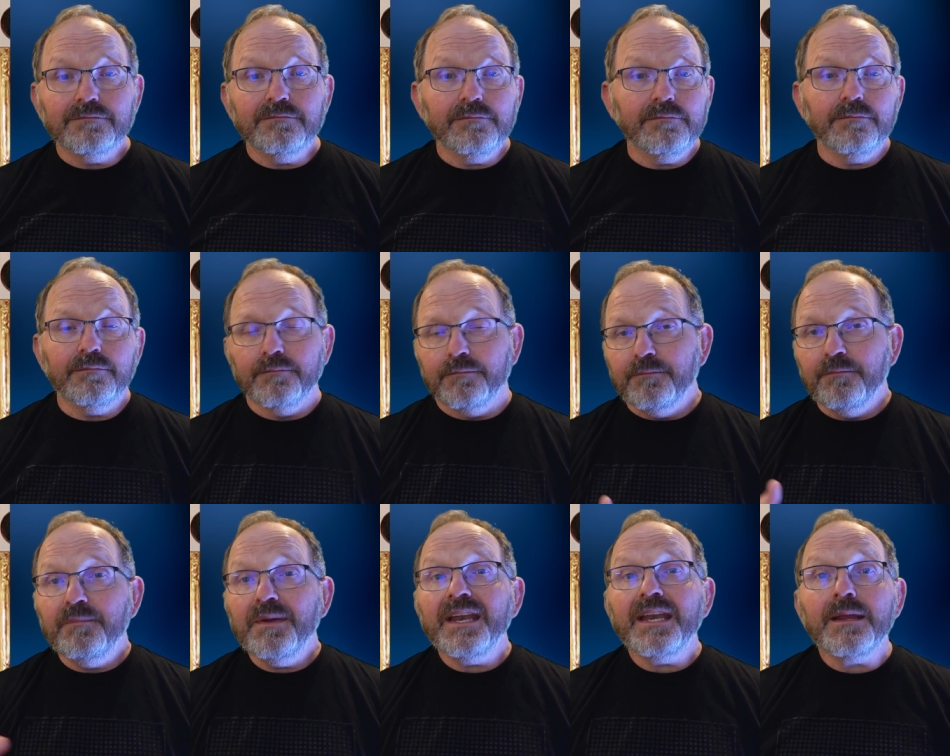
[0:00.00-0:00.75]

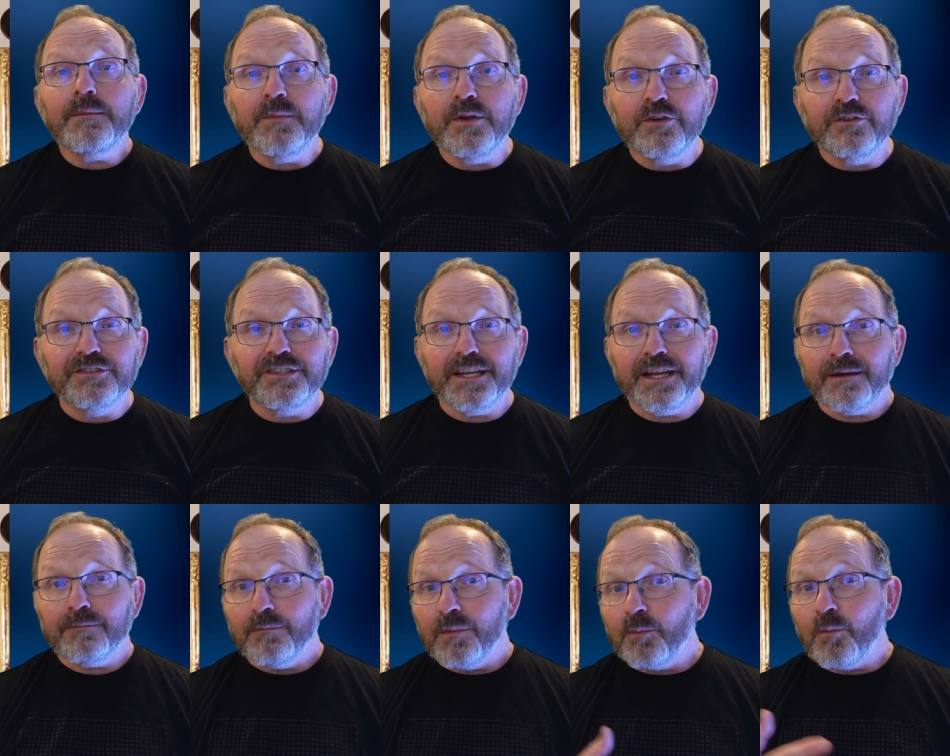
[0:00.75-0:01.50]
mini
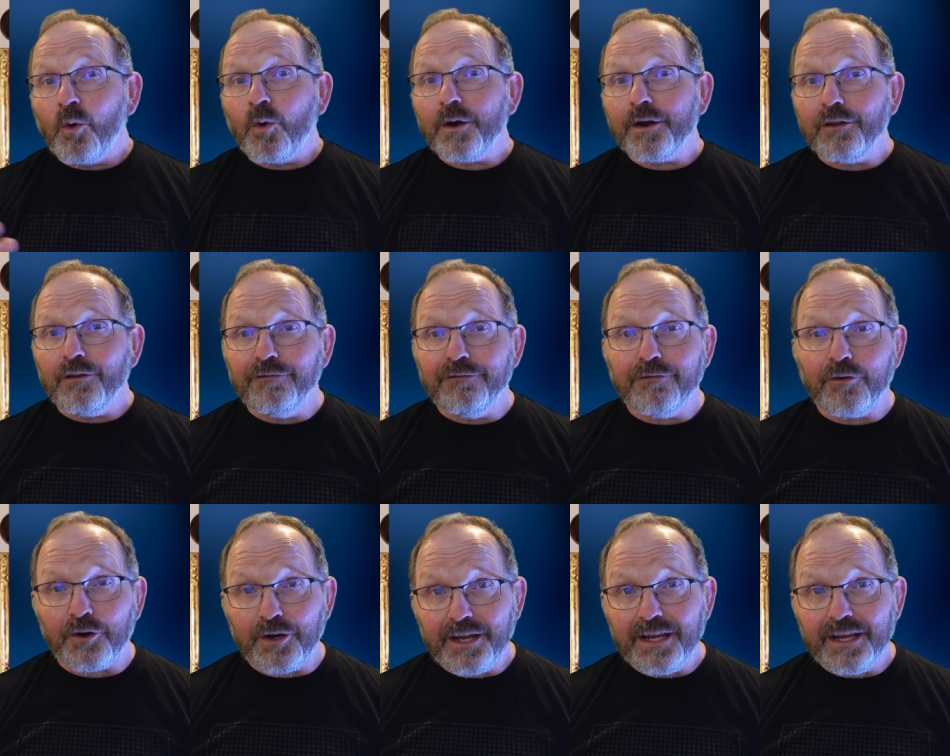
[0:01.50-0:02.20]
museum memorial for